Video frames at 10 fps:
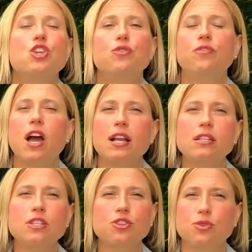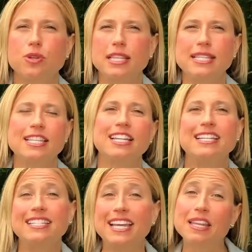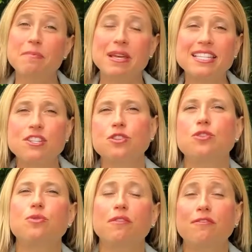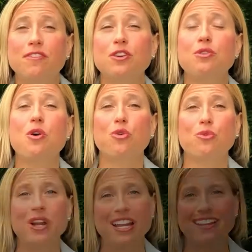You've got to start doing these things on a daily basis so that you can feel great